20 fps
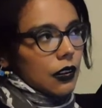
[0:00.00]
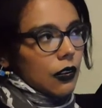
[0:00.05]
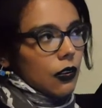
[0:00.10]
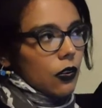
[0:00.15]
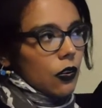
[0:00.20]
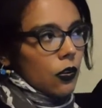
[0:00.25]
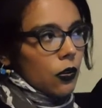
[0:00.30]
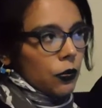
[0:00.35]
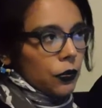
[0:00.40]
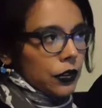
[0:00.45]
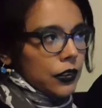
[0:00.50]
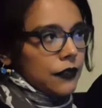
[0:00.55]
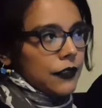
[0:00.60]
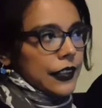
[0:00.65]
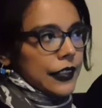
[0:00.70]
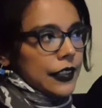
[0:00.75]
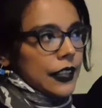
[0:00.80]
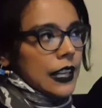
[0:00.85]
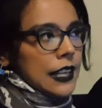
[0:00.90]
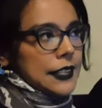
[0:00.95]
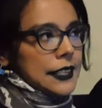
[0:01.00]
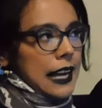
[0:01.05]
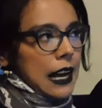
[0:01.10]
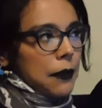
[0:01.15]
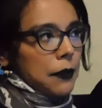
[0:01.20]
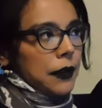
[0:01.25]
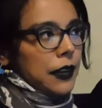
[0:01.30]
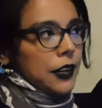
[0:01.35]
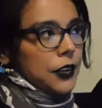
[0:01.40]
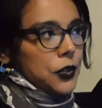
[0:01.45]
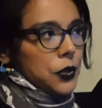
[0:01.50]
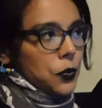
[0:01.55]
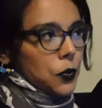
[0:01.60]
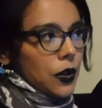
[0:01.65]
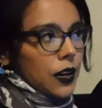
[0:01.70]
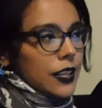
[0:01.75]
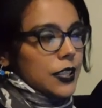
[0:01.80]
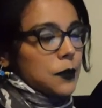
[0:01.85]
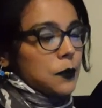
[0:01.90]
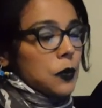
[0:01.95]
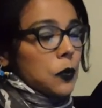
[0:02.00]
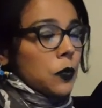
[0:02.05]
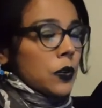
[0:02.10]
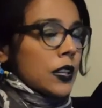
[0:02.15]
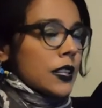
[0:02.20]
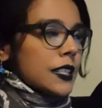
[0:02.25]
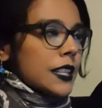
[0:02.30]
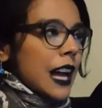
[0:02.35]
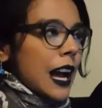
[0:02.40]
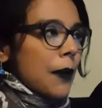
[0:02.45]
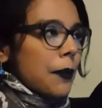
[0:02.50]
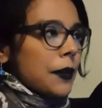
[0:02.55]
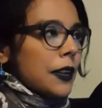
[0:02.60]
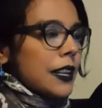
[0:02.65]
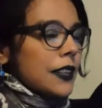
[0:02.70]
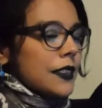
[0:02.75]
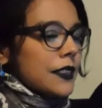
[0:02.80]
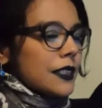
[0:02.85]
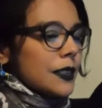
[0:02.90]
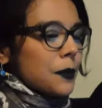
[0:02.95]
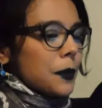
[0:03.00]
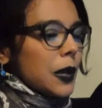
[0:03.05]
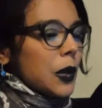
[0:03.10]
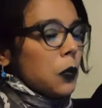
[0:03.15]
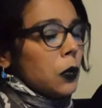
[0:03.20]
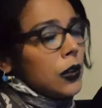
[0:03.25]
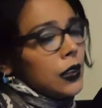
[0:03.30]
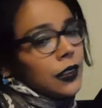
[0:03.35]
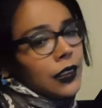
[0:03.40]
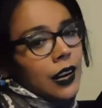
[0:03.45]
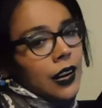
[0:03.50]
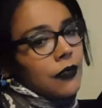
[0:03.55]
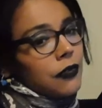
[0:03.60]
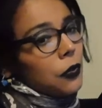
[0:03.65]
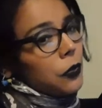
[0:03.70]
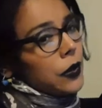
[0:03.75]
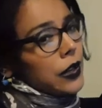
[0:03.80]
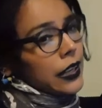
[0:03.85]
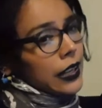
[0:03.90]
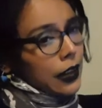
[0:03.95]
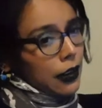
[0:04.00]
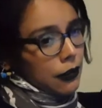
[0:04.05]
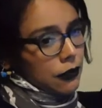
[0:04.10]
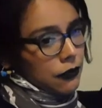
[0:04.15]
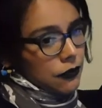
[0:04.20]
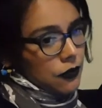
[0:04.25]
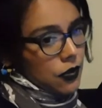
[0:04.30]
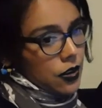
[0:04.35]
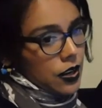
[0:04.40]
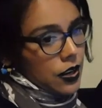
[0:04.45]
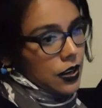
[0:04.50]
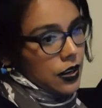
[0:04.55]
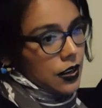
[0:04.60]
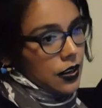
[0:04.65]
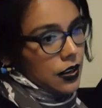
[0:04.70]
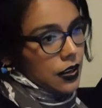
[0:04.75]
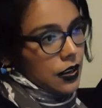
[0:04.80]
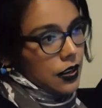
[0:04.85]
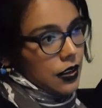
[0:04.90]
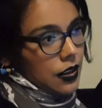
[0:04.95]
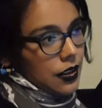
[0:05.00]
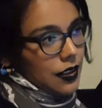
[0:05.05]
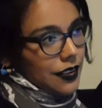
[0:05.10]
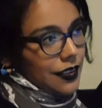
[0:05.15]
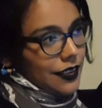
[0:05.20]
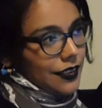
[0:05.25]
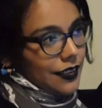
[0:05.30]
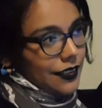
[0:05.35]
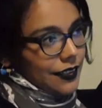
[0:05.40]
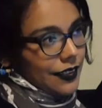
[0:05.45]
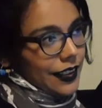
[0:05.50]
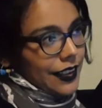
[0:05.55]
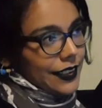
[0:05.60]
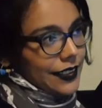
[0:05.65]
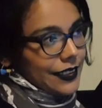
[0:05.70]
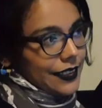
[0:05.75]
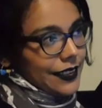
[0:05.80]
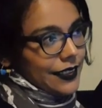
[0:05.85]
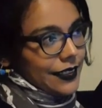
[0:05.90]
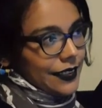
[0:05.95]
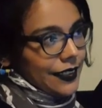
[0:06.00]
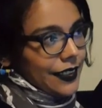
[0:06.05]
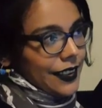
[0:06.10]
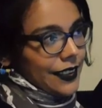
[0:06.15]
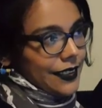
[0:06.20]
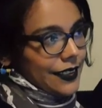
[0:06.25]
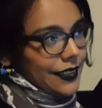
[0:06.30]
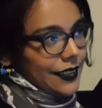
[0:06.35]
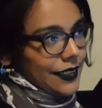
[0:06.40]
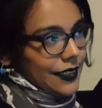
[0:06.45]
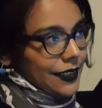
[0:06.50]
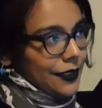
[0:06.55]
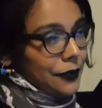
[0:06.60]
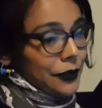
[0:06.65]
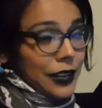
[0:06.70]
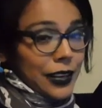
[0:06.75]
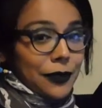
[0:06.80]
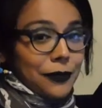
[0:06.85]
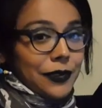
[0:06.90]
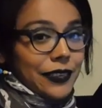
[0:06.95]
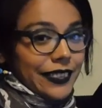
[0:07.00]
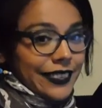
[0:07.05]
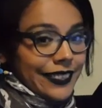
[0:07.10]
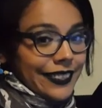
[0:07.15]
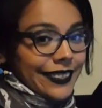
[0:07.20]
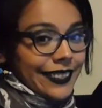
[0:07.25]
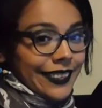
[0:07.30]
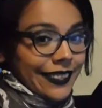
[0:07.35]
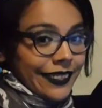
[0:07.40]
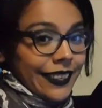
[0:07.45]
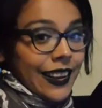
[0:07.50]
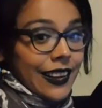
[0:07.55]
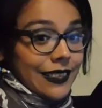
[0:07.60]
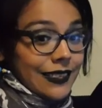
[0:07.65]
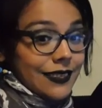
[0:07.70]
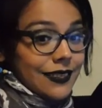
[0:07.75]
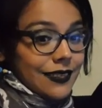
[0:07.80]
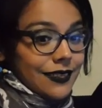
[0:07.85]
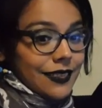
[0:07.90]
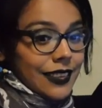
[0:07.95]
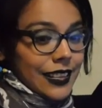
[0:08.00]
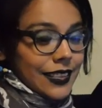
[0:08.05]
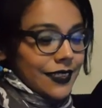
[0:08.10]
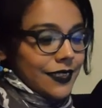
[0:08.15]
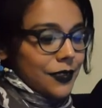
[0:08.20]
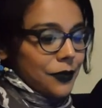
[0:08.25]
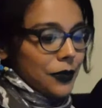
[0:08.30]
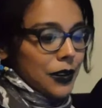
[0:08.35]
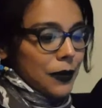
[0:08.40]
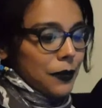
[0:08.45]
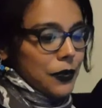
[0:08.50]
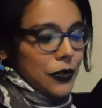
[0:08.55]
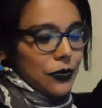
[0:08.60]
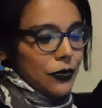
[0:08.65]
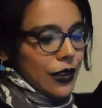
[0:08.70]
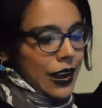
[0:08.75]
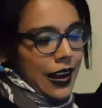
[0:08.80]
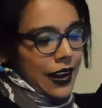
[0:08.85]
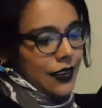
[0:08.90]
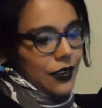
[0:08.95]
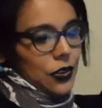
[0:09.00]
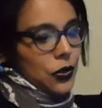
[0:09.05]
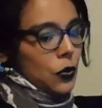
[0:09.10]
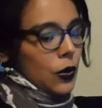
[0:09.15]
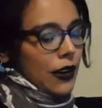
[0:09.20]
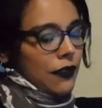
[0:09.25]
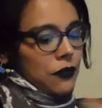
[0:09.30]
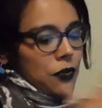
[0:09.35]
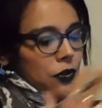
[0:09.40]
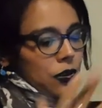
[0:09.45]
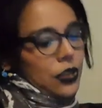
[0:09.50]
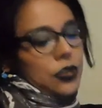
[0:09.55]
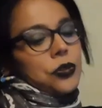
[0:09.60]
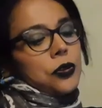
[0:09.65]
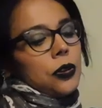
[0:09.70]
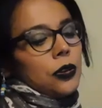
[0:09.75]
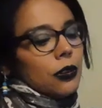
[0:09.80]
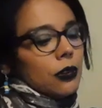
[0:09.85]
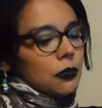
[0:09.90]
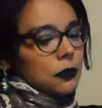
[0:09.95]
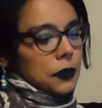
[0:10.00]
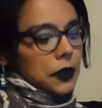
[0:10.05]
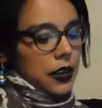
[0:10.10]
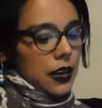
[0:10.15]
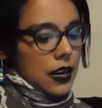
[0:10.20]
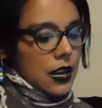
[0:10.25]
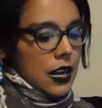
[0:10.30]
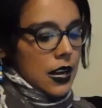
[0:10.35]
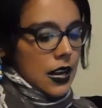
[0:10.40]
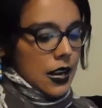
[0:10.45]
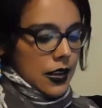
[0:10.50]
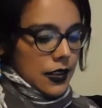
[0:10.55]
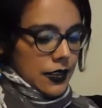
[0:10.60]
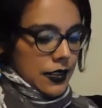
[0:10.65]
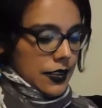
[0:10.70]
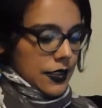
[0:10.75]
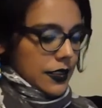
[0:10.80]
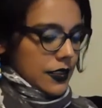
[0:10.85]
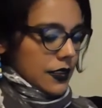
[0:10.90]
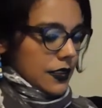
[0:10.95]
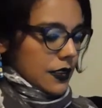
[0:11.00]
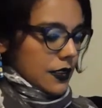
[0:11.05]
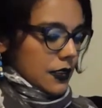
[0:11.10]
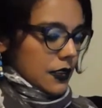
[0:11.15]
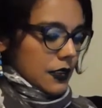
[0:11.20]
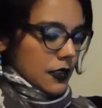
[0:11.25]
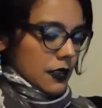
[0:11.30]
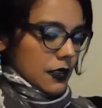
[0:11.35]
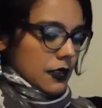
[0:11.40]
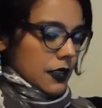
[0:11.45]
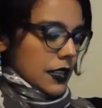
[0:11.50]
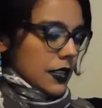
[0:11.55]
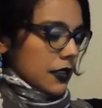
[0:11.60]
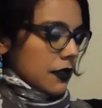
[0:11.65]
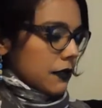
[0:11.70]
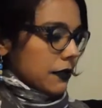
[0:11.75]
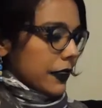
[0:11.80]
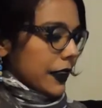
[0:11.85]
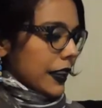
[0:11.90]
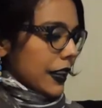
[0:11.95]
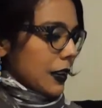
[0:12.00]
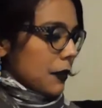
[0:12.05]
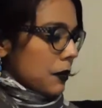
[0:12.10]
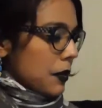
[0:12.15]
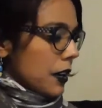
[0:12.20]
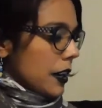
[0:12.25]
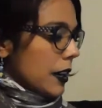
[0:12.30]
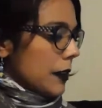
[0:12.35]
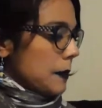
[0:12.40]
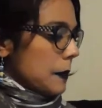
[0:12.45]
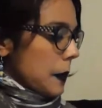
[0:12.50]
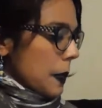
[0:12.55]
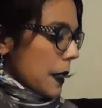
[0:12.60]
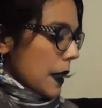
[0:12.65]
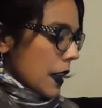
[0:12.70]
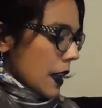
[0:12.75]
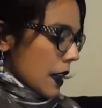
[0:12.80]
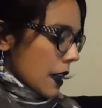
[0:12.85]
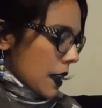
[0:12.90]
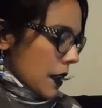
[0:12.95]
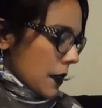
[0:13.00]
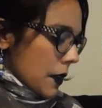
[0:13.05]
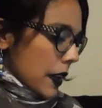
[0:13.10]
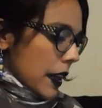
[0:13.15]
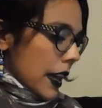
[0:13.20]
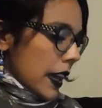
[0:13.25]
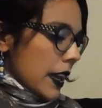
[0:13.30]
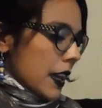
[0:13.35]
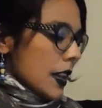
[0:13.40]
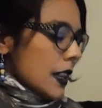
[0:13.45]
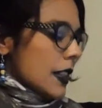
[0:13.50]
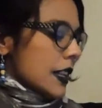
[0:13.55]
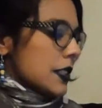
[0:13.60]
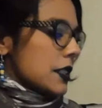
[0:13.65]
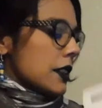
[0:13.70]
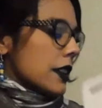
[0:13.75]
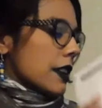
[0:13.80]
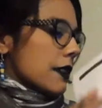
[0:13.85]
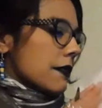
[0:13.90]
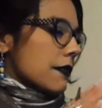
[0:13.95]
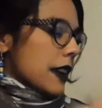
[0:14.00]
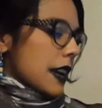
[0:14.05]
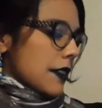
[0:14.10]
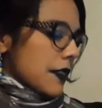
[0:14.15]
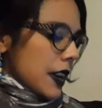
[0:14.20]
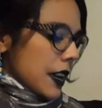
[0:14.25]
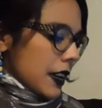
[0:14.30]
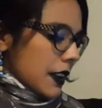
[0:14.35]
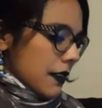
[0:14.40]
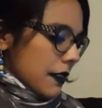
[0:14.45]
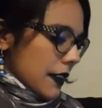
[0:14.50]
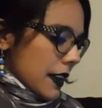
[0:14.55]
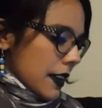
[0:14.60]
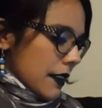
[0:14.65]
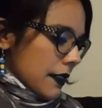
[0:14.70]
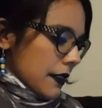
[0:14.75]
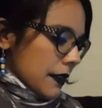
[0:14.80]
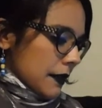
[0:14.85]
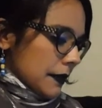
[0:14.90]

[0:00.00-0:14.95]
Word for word: horrific things happening to us, but when it's happening to somebody we love or we care for, that's that's the rub. That's that's the rub. That you have no control over. that's the that's the frightening part. Okay, let's look at 585.